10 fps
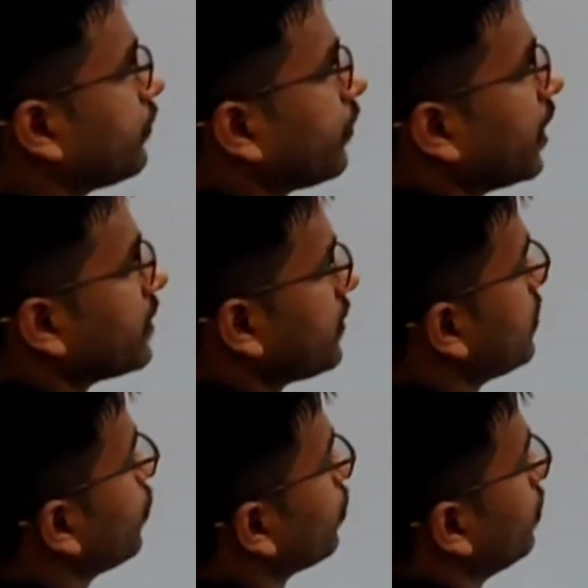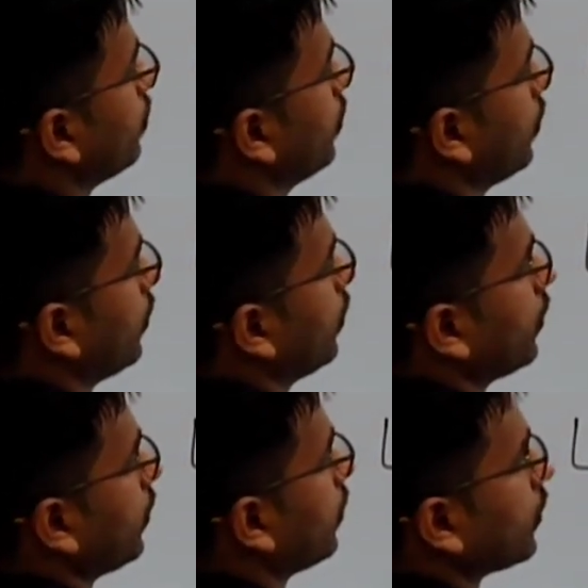plus 0.
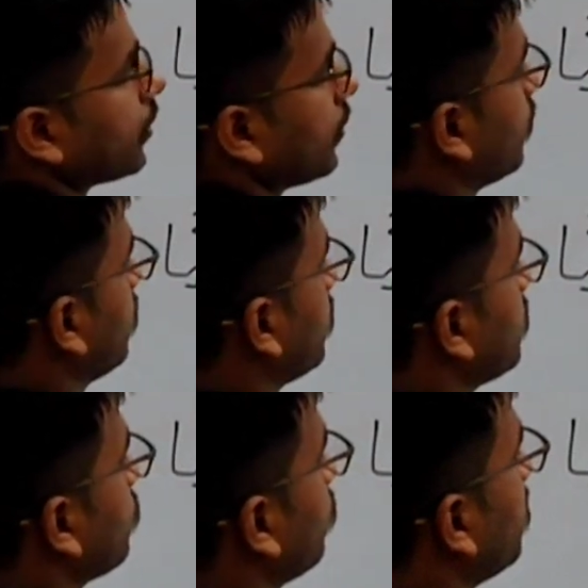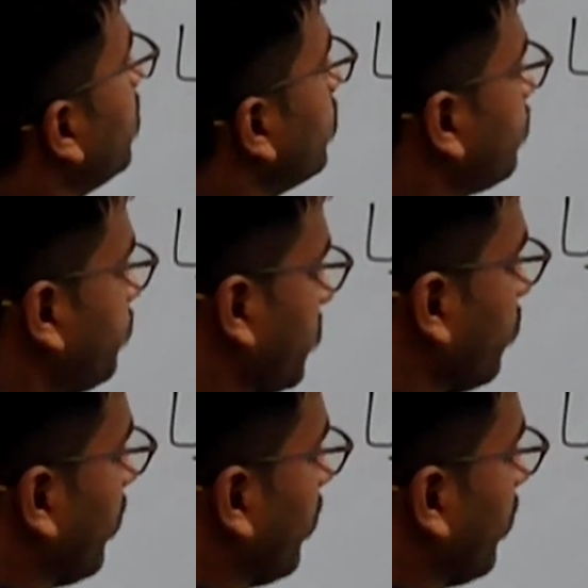This should be your